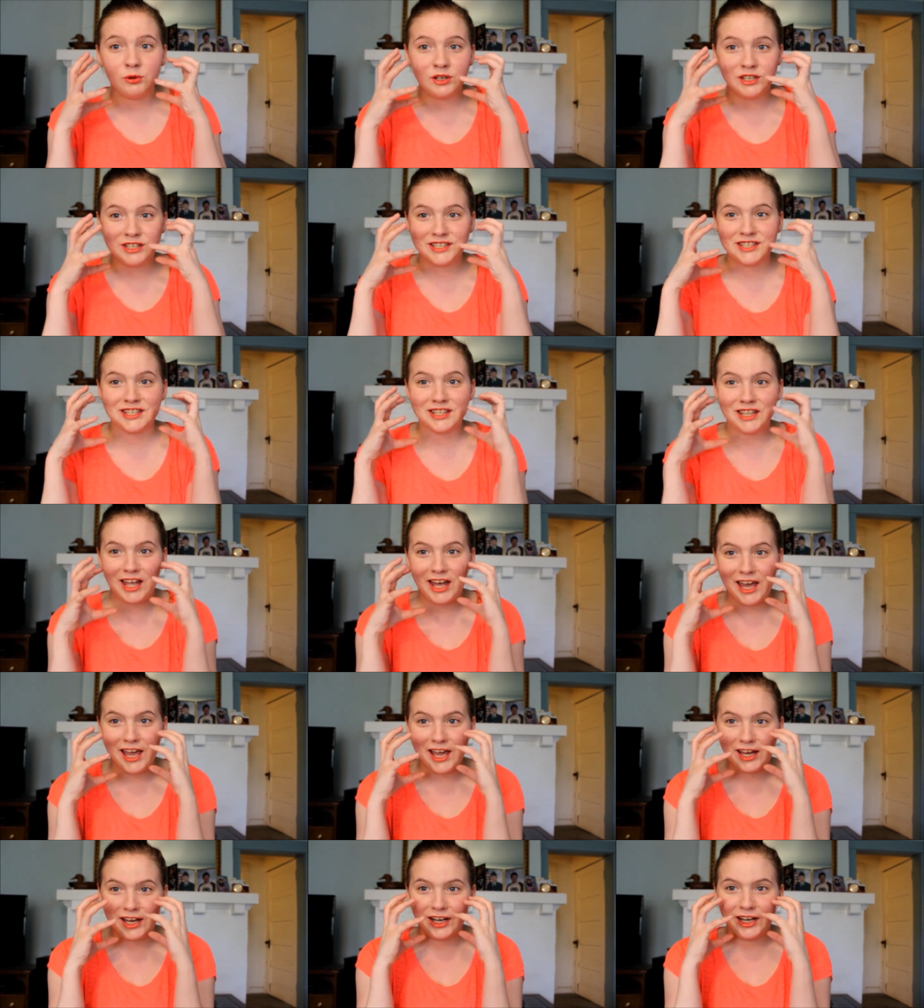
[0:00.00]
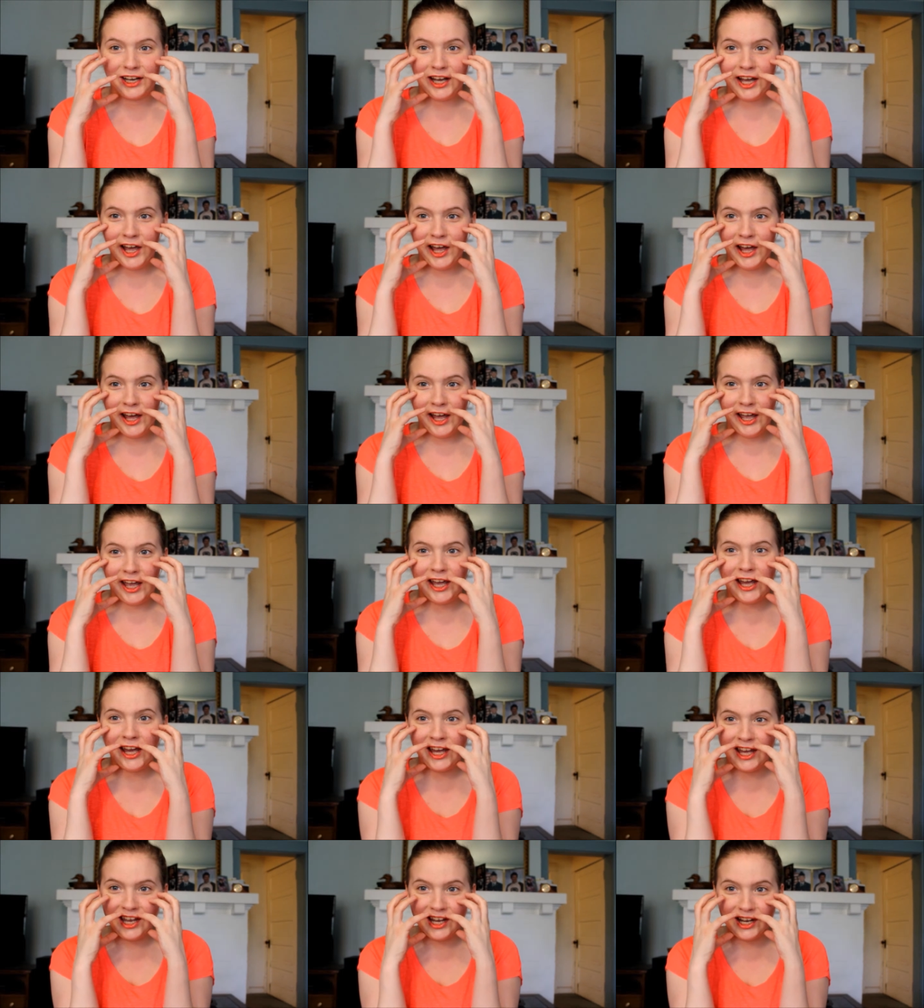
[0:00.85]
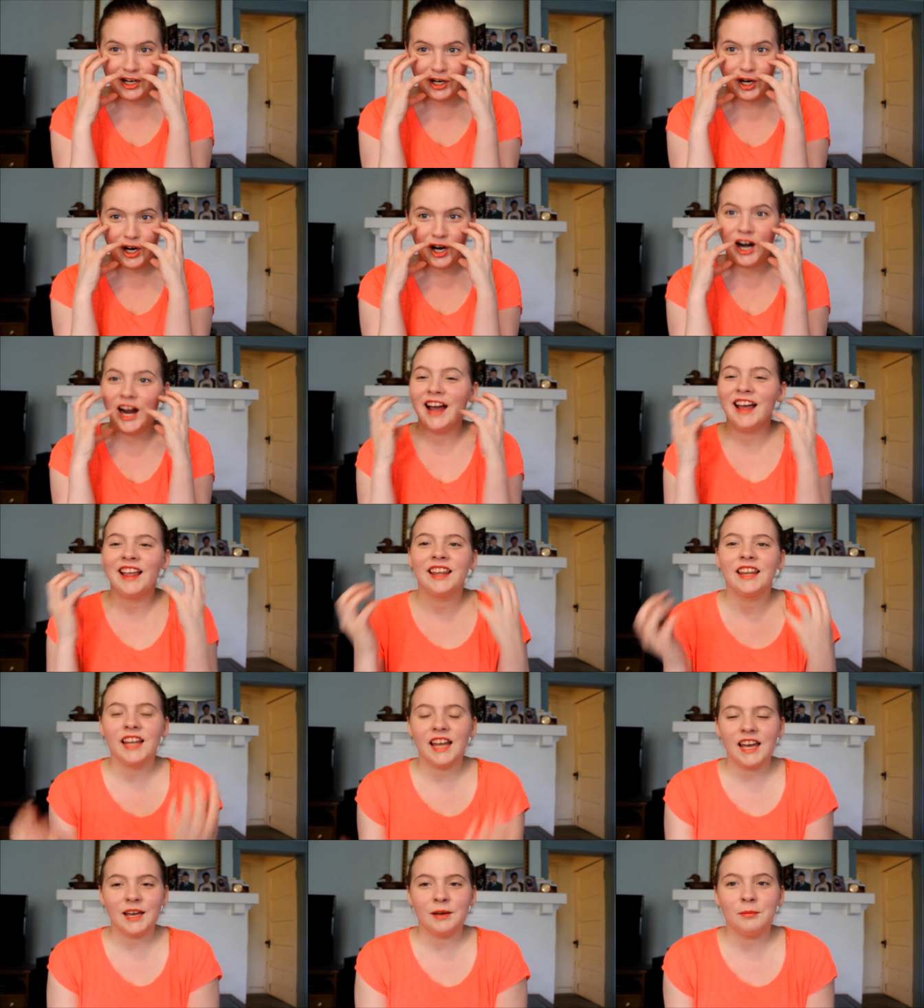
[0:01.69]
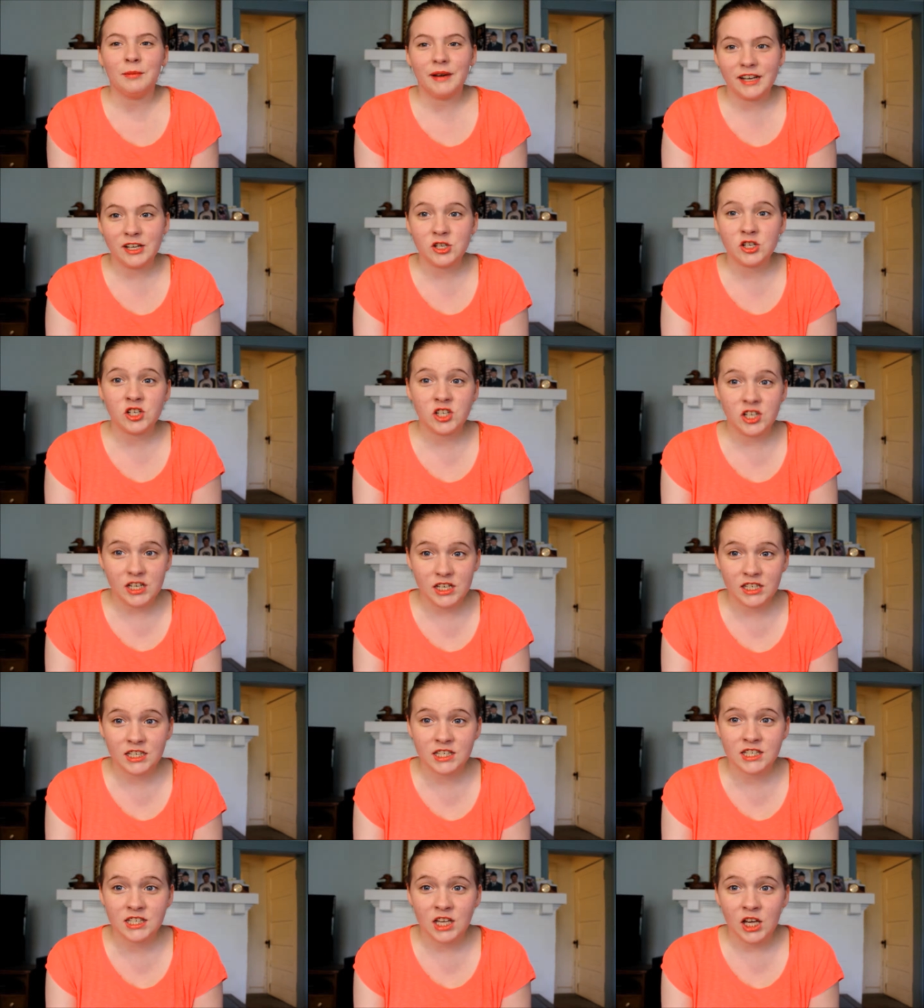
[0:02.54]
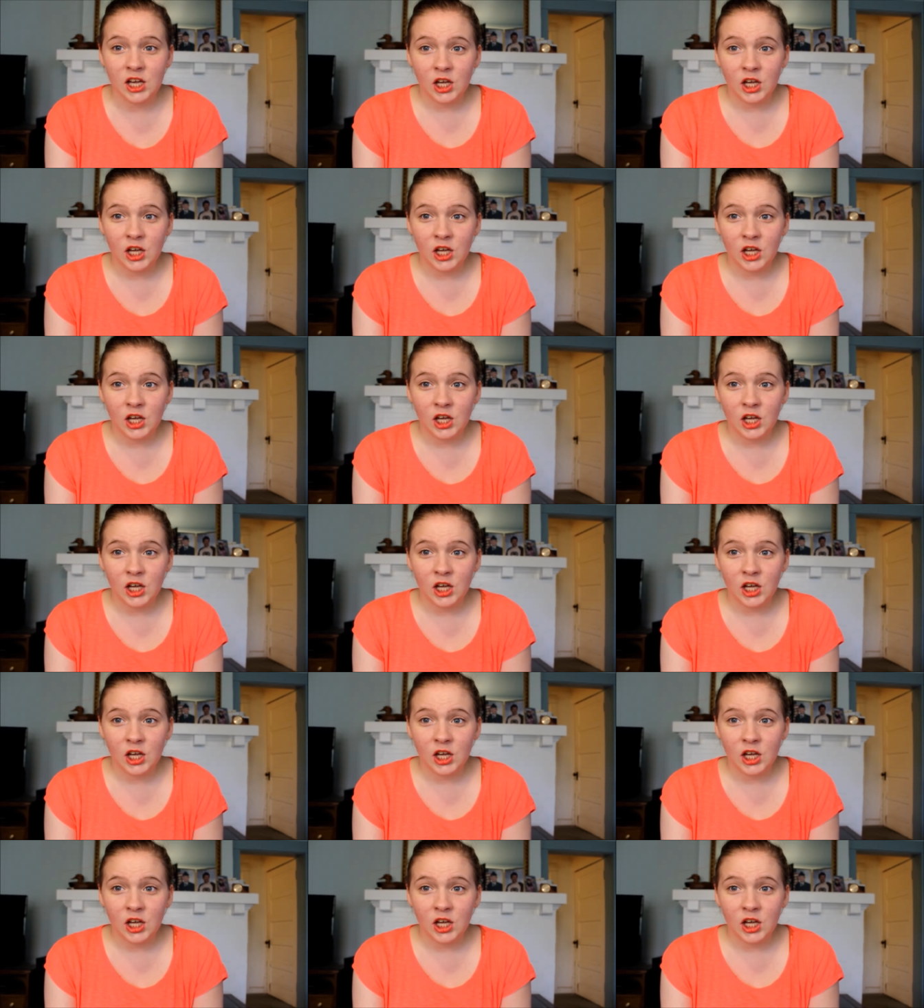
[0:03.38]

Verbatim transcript: was like here like my cheeks